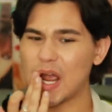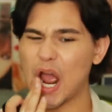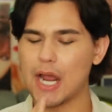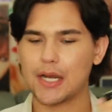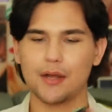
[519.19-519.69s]

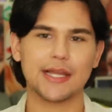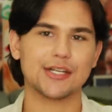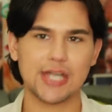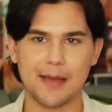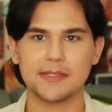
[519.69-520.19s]
you know like a
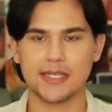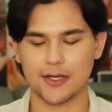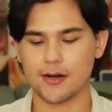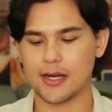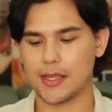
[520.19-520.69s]

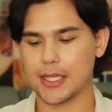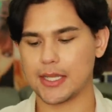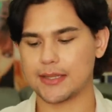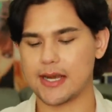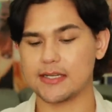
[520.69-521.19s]
chapstick or anything
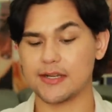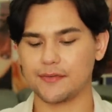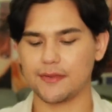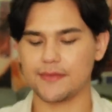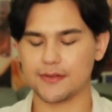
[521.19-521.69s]
like that. It
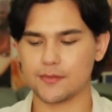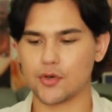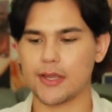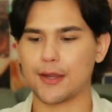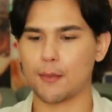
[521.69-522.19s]
definitely feels
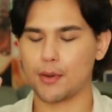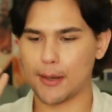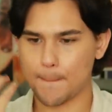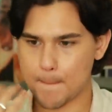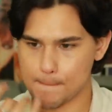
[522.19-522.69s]
more like you're
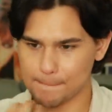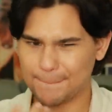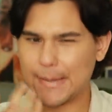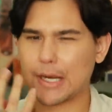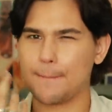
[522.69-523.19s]
putting
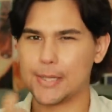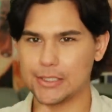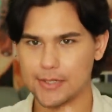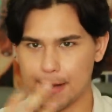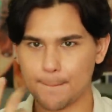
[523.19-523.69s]
like a
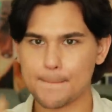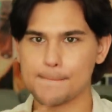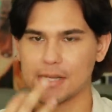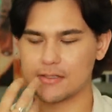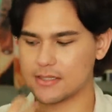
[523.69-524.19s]
buttery
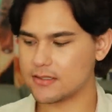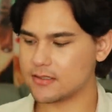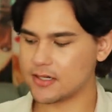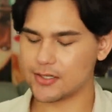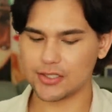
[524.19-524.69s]

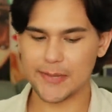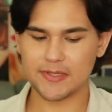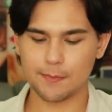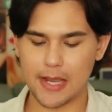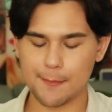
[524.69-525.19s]
consistency on your
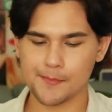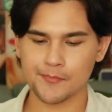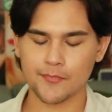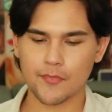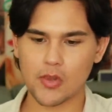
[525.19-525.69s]
lips, but
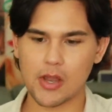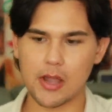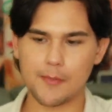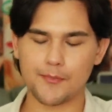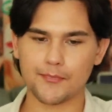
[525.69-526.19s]

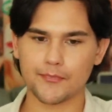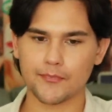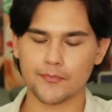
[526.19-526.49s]
um,